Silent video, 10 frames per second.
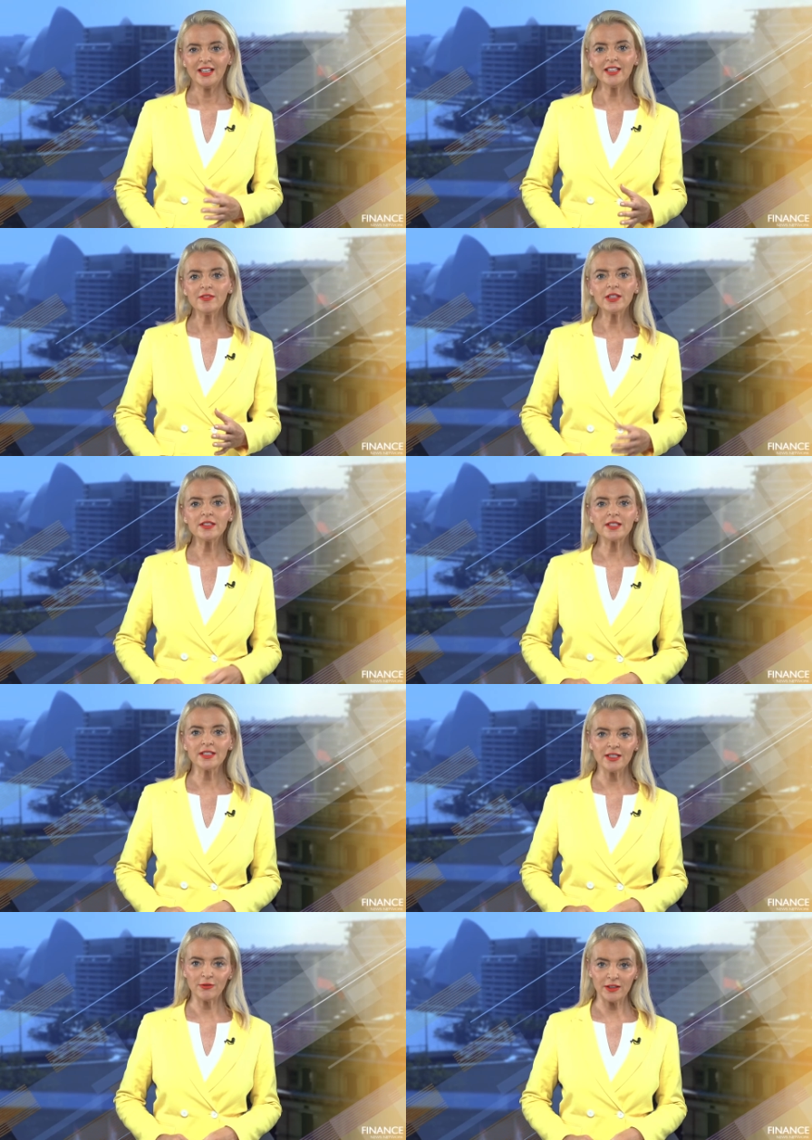And given the
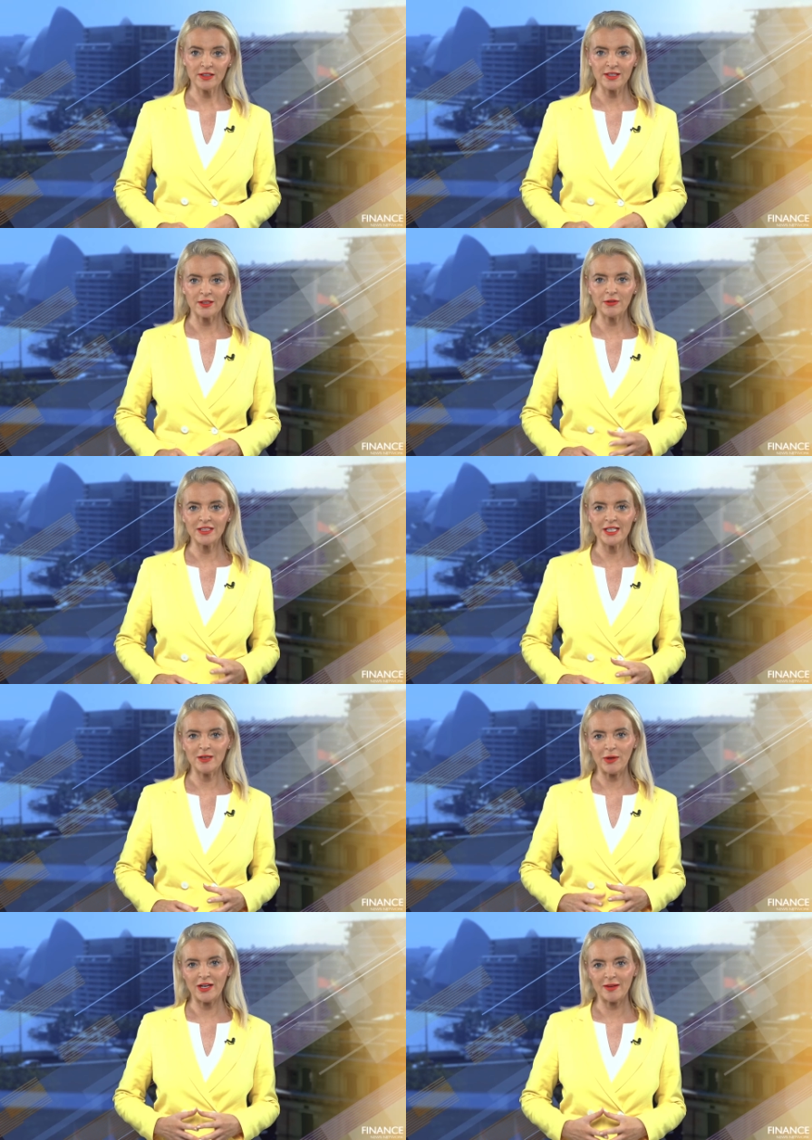significance of
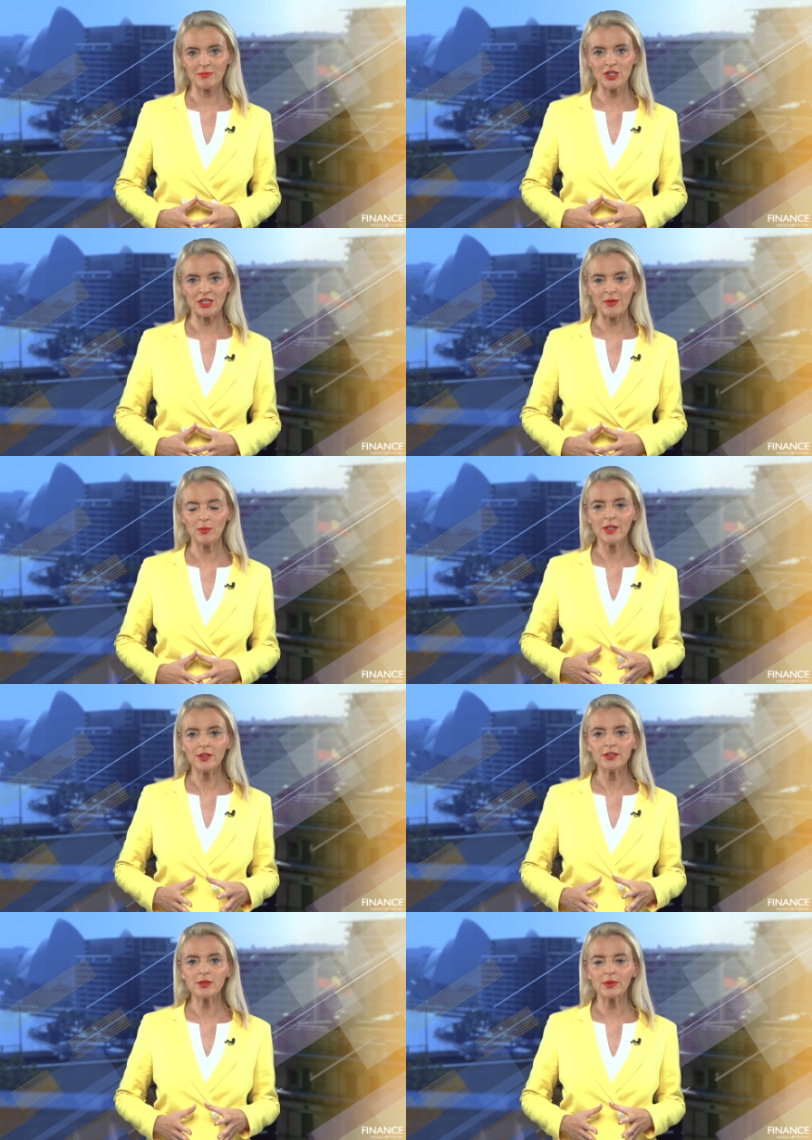DPMG, will
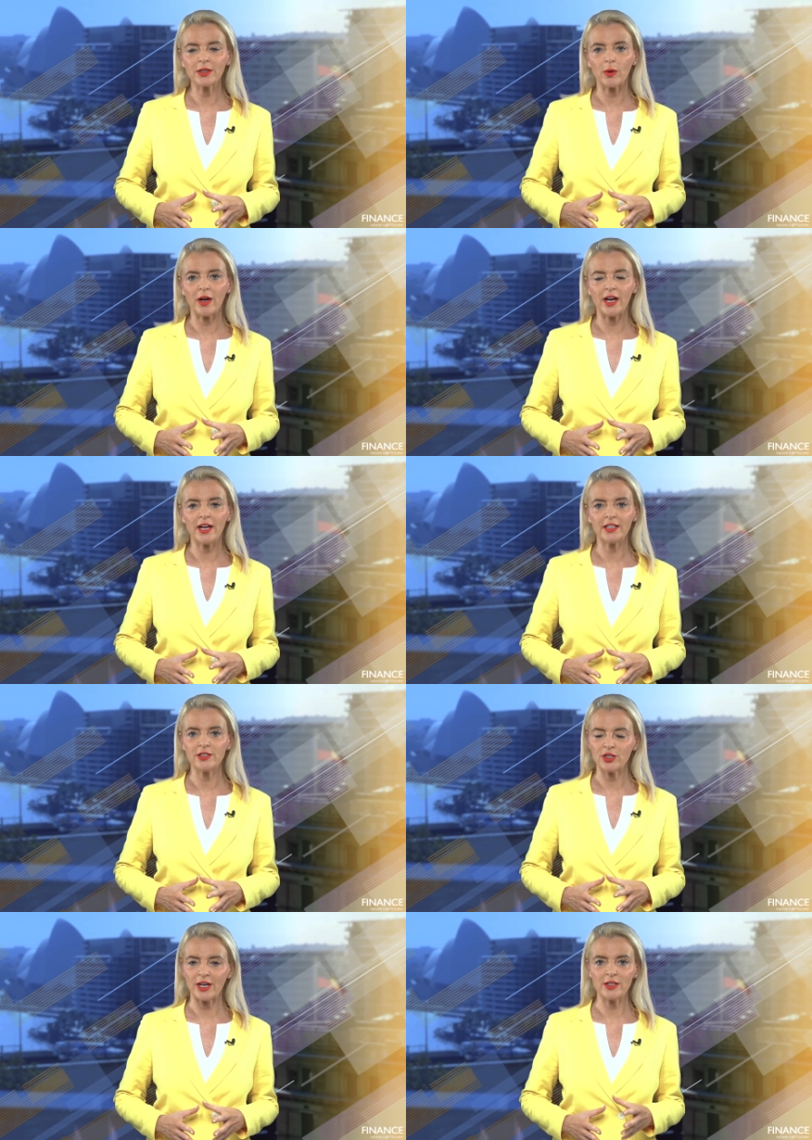this require a
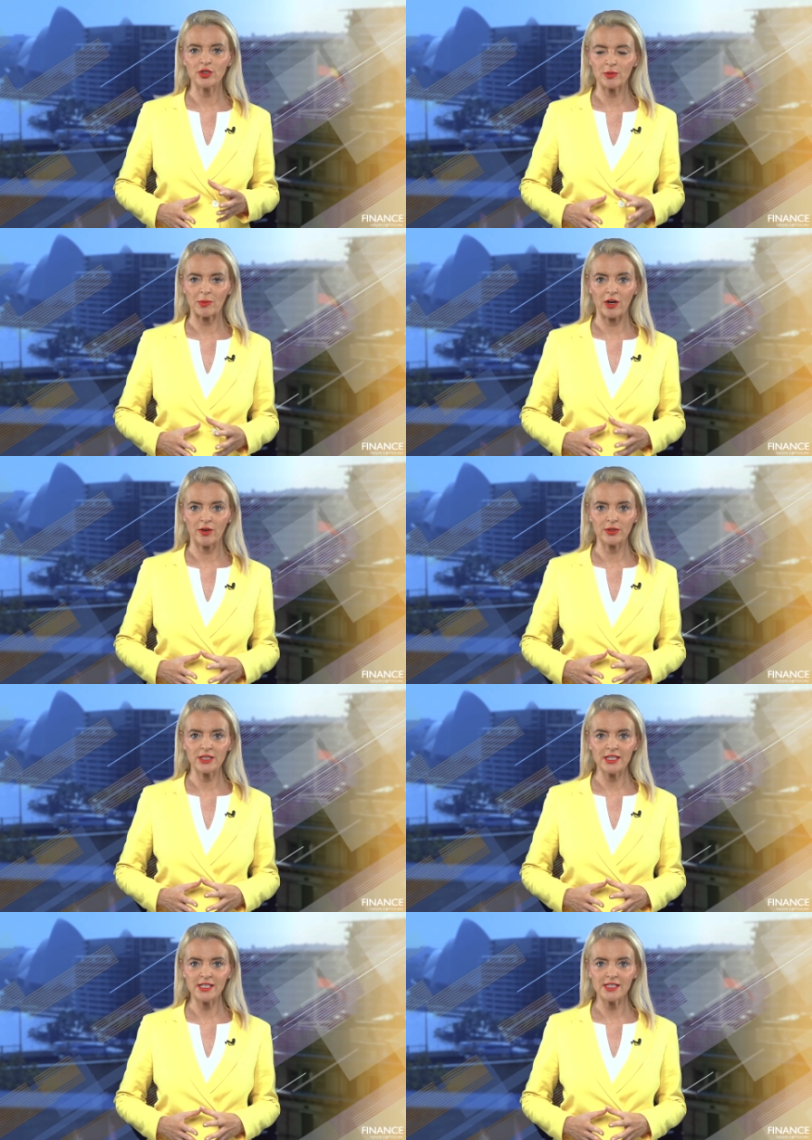change to
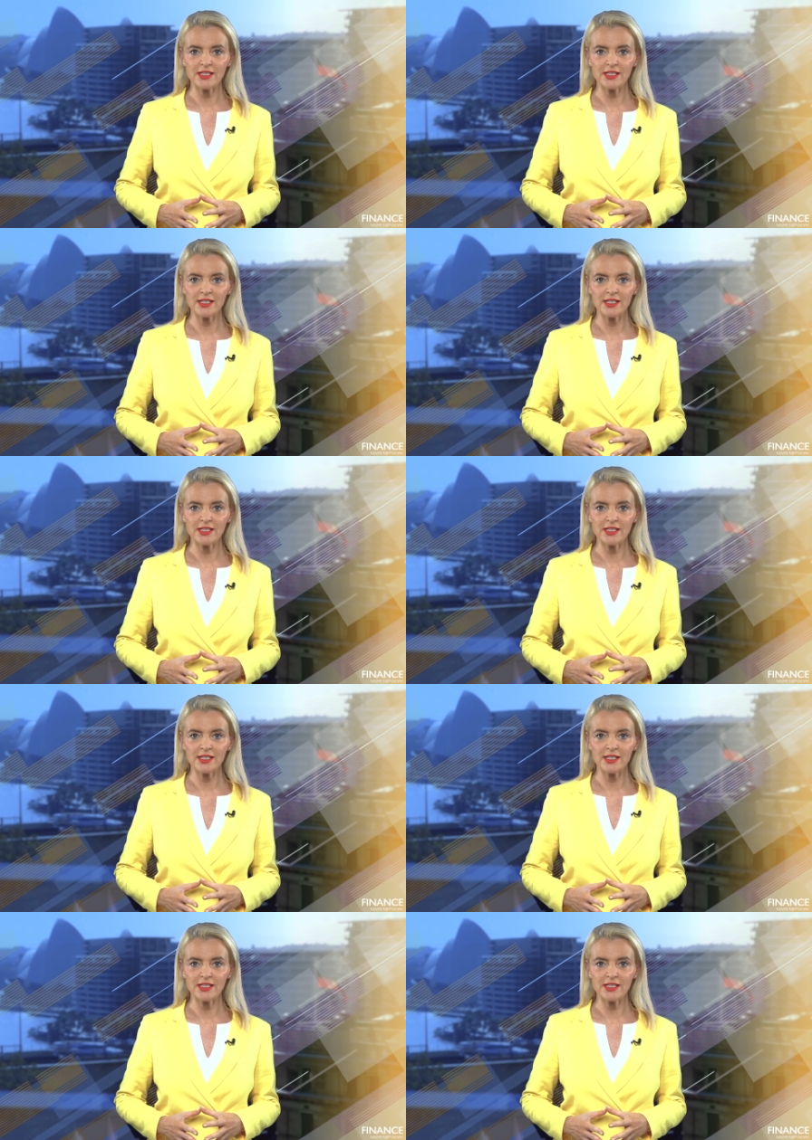priorities?